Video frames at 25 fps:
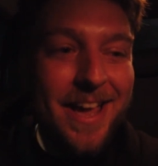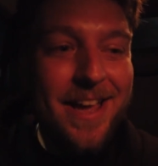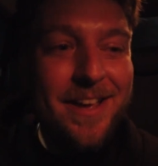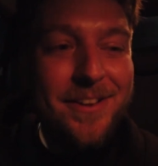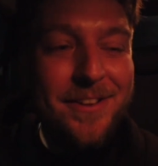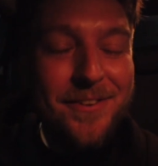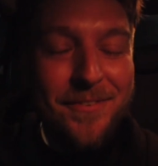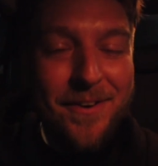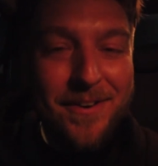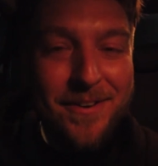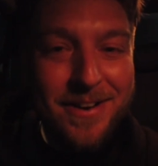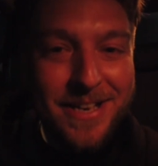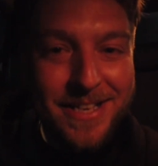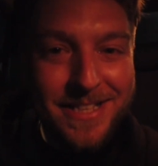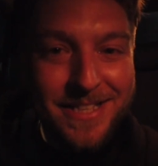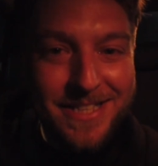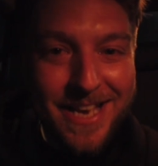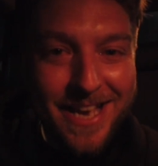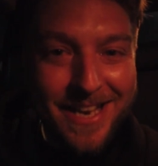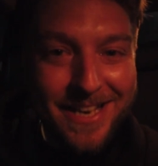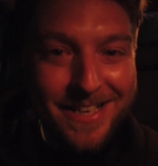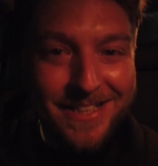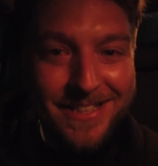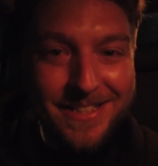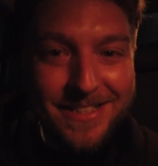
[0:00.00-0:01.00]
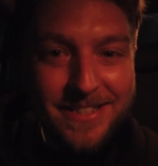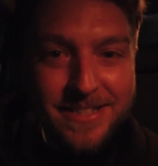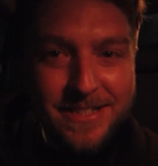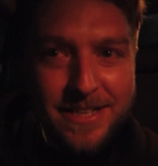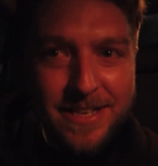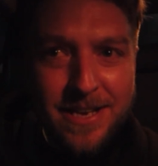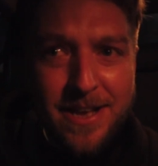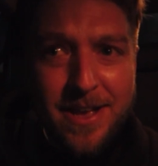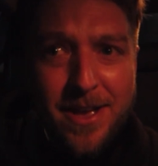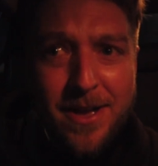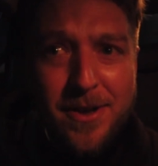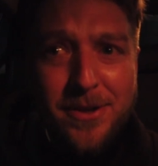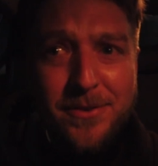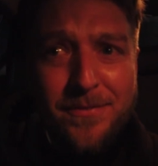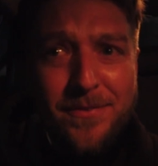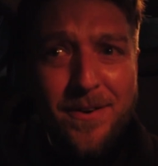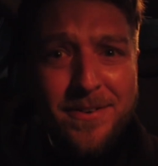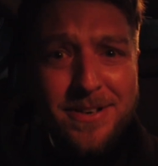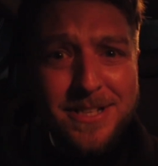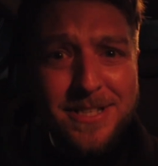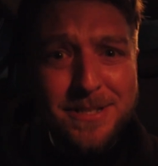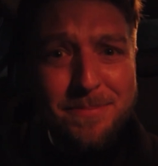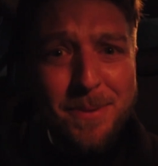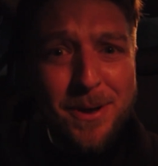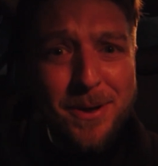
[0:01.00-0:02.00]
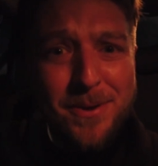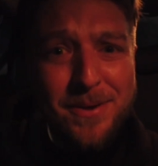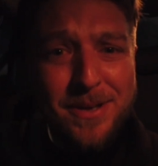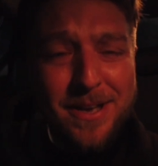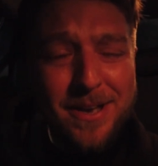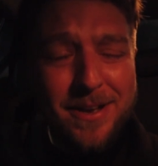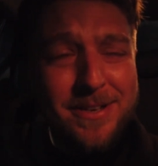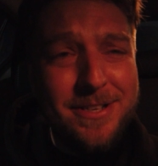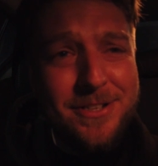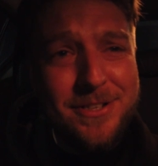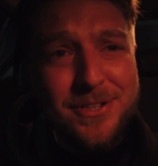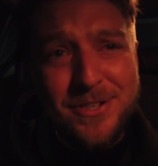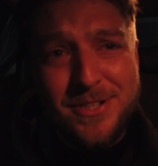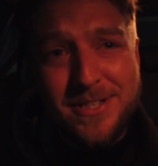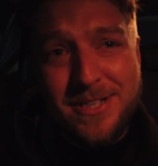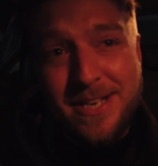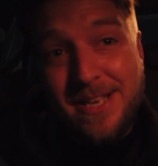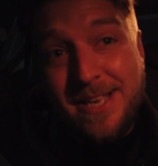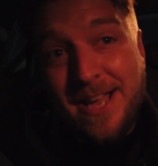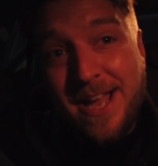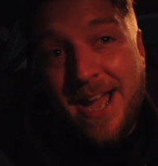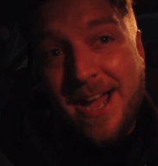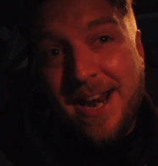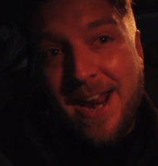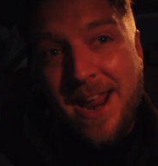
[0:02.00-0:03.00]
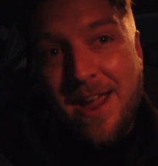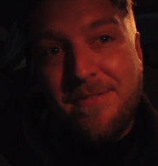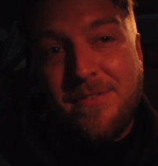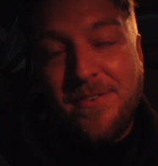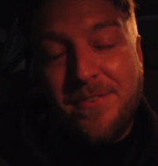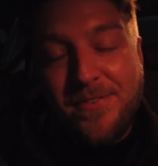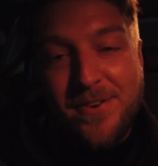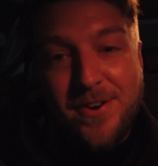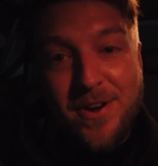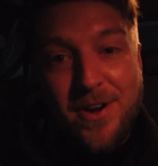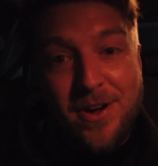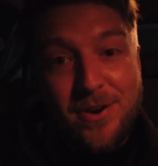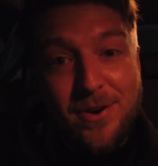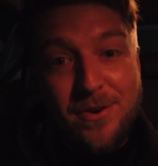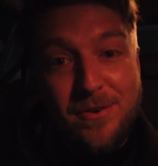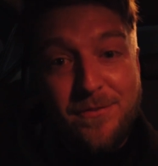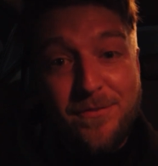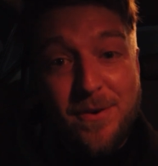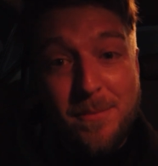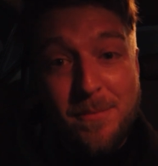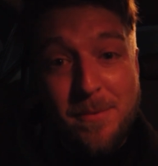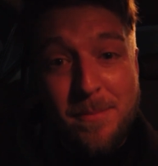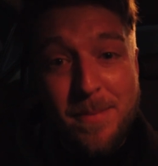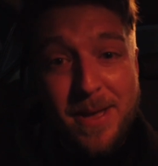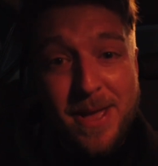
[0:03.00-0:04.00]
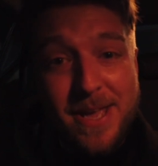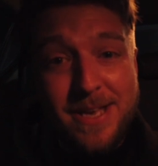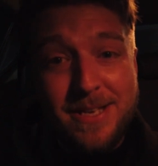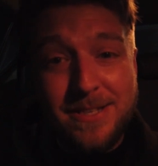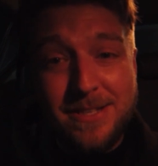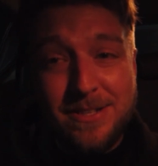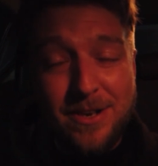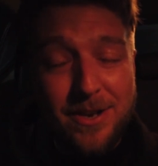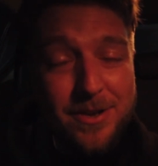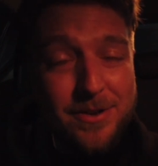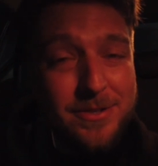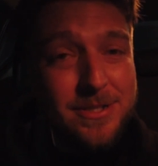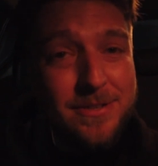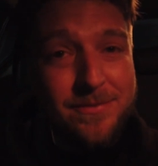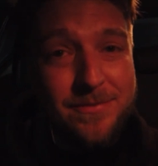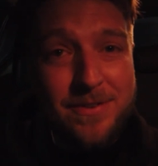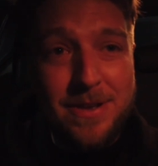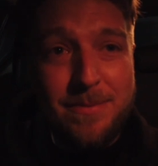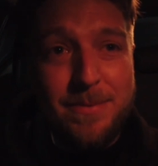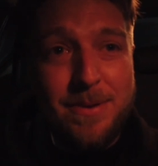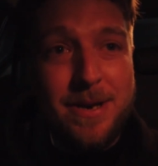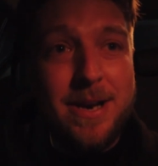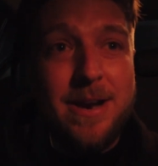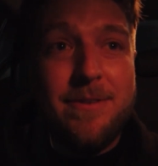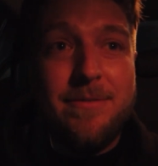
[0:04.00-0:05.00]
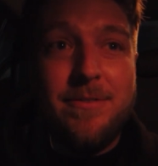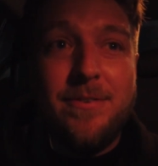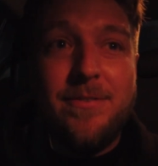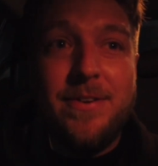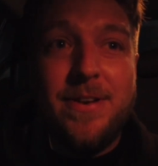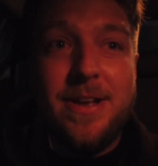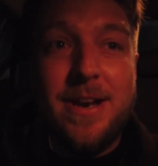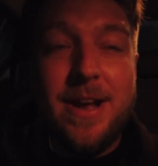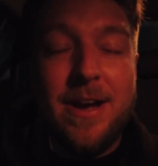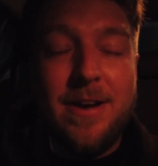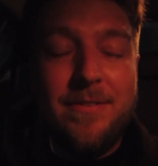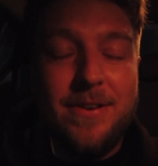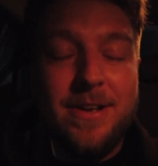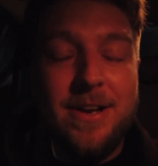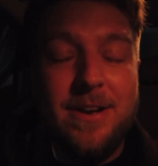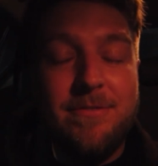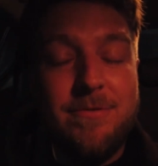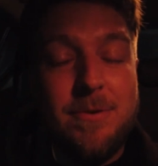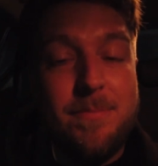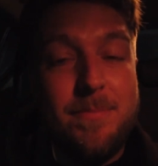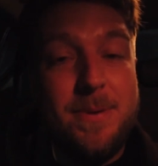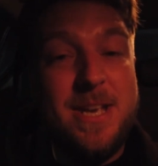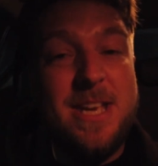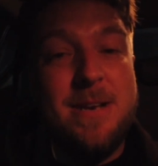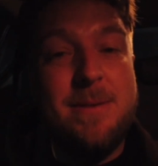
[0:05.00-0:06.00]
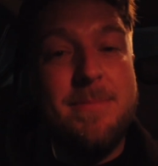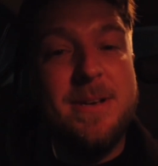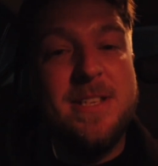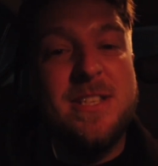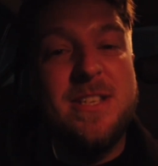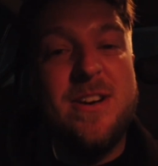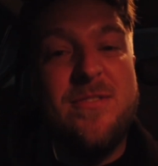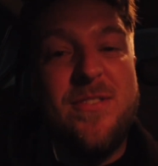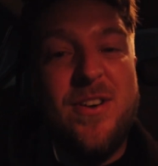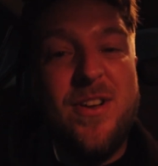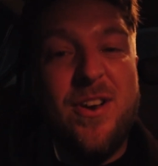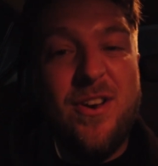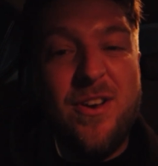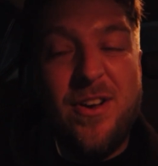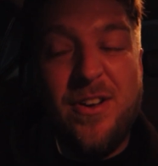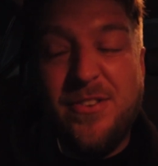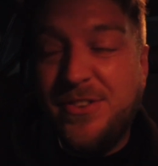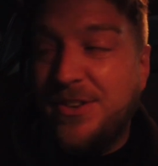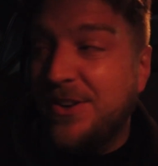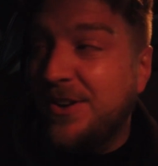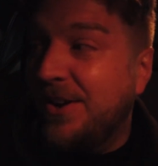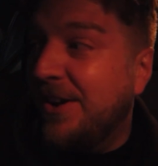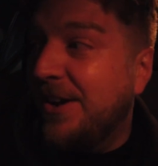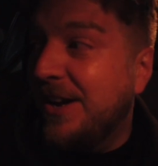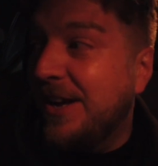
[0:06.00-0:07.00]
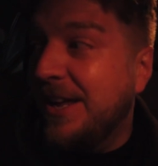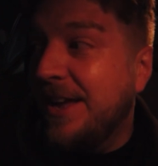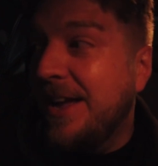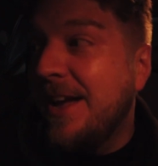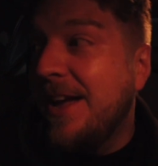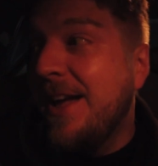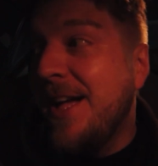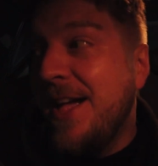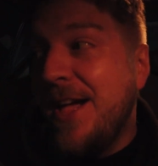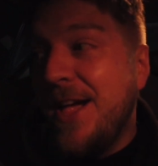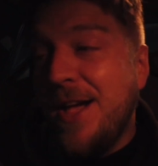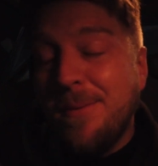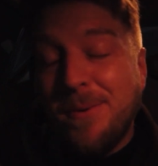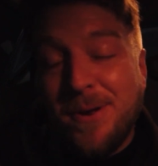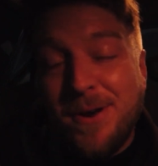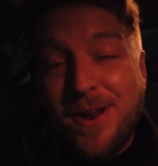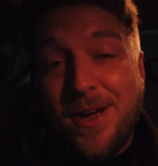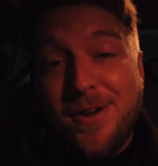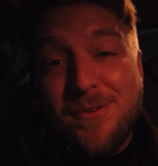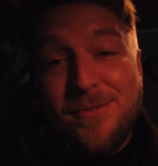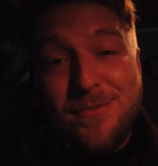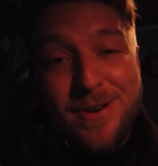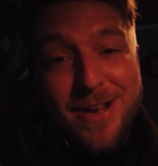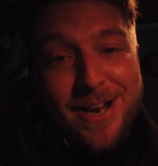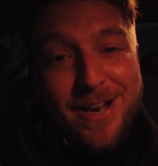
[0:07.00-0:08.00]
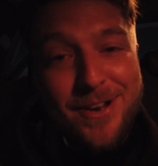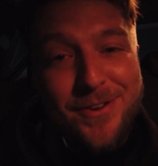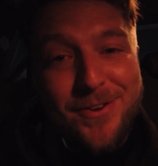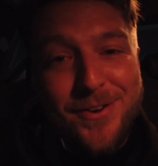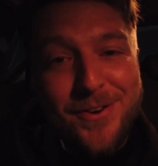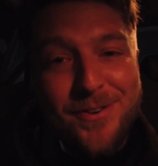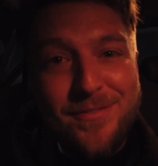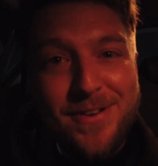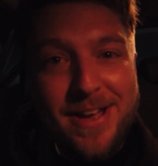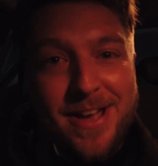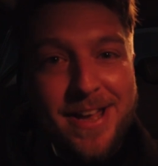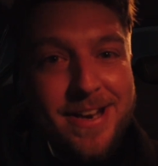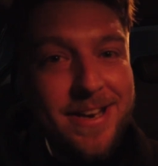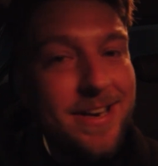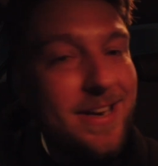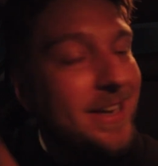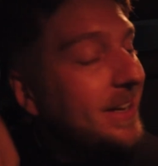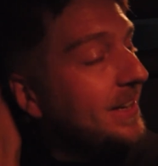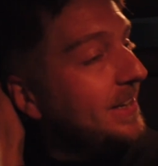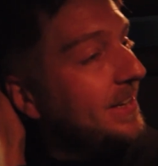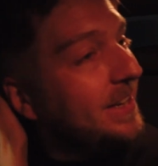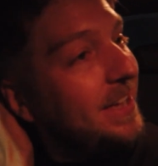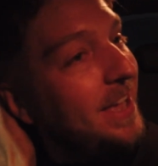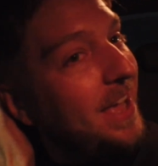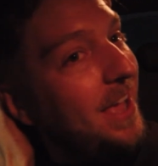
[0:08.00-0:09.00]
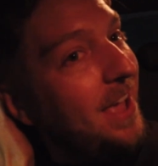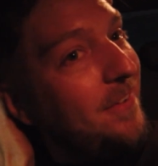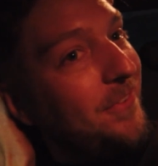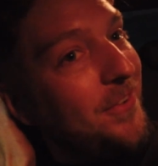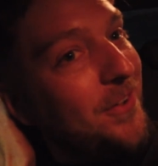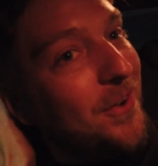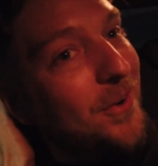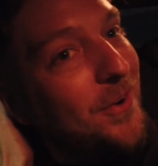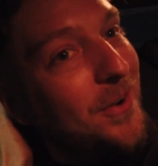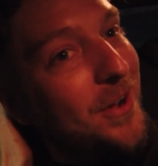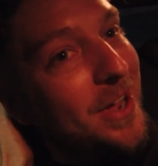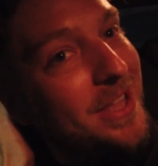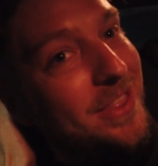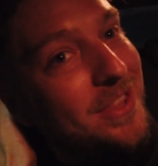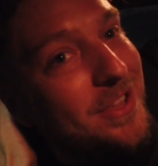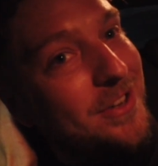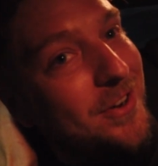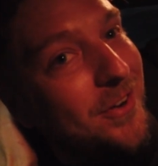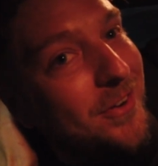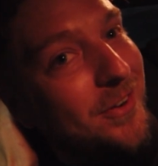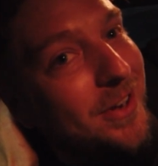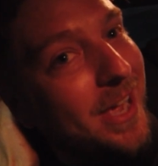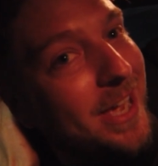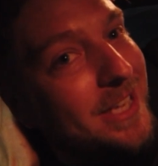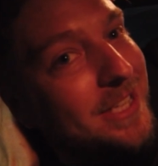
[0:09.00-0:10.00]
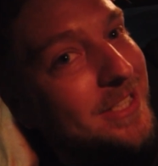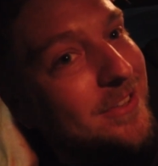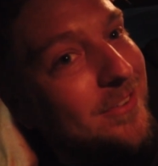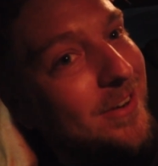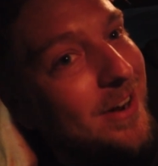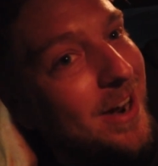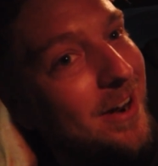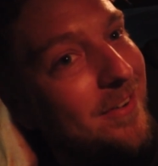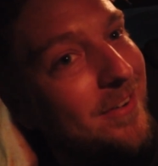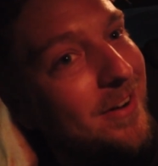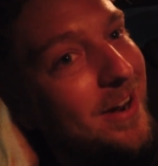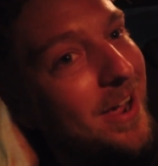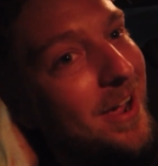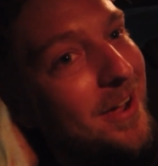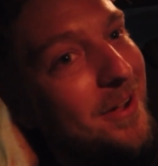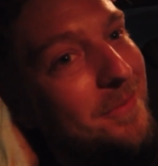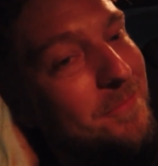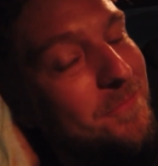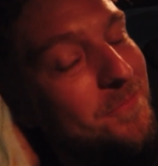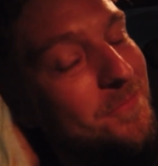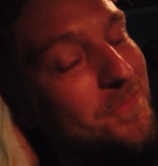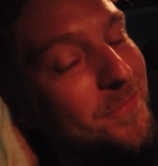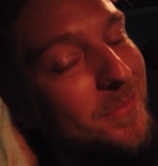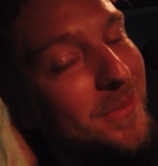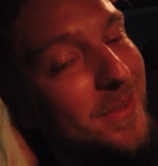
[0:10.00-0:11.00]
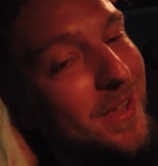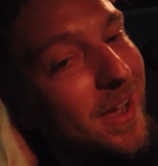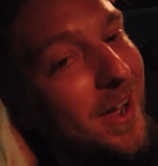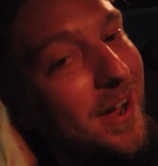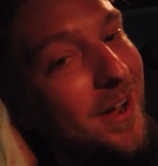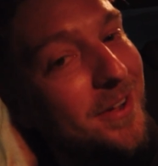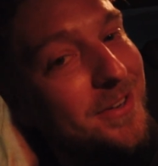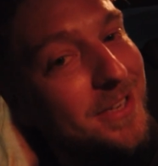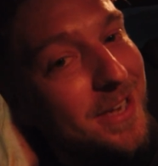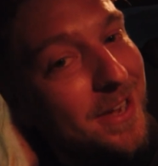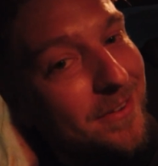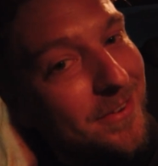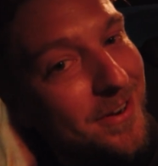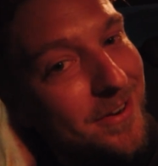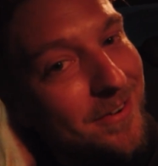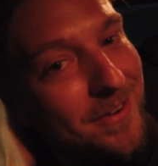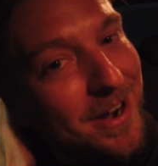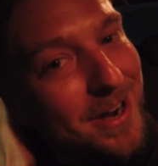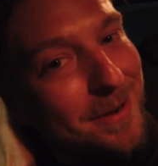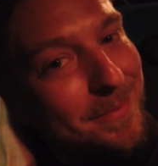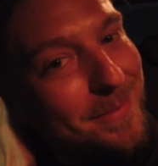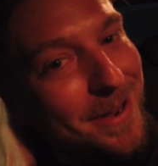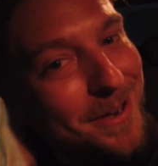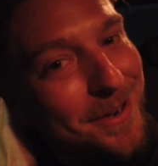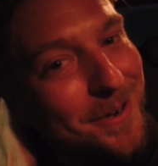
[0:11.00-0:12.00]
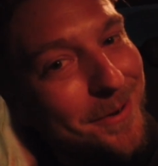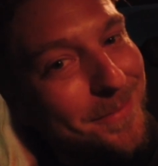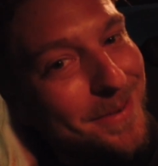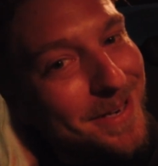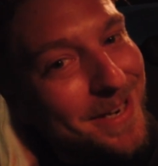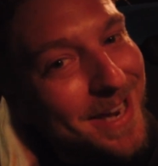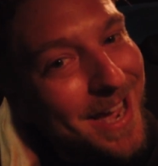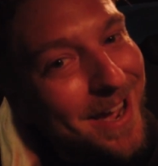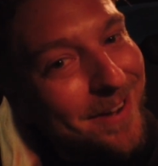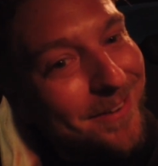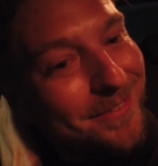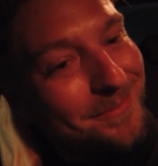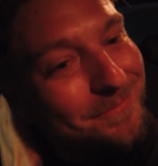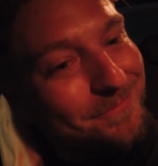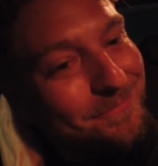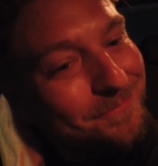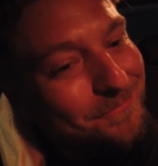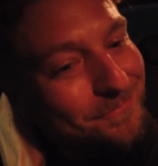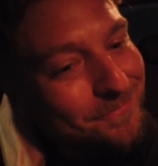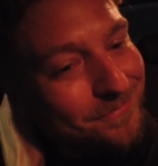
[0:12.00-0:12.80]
It was very intense. It was very smoky. It had everything I love from a maze, loads of theming and everything. I think I've repeated myself a lot tonight. But no, really good event. If you're in the Doncaster area, I'd definitely recommend coming down.